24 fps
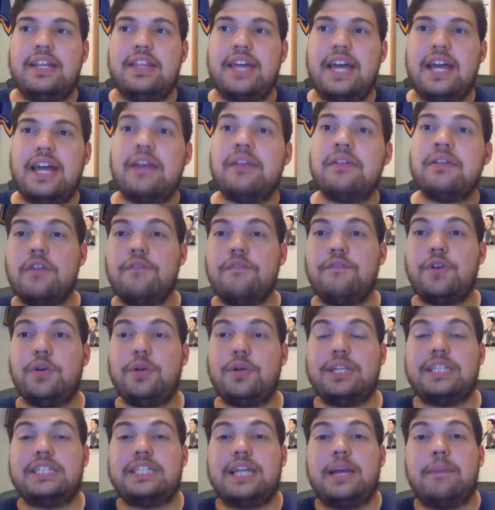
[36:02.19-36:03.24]
that. For
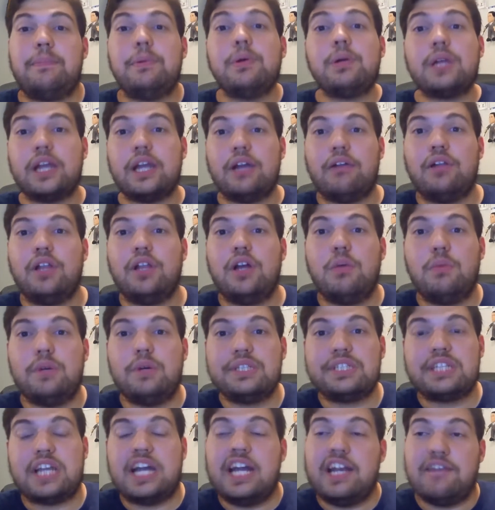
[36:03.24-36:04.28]
example, Kerala
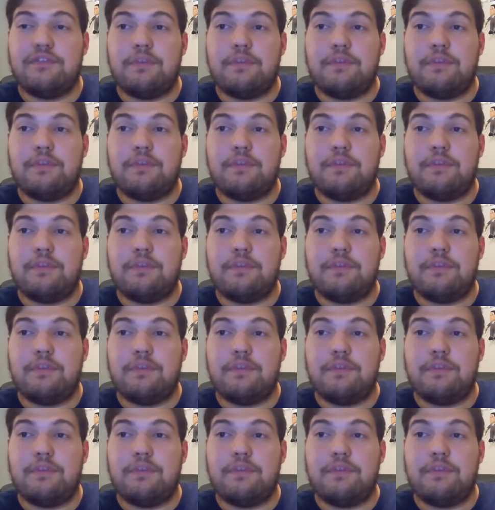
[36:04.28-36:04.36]
was kind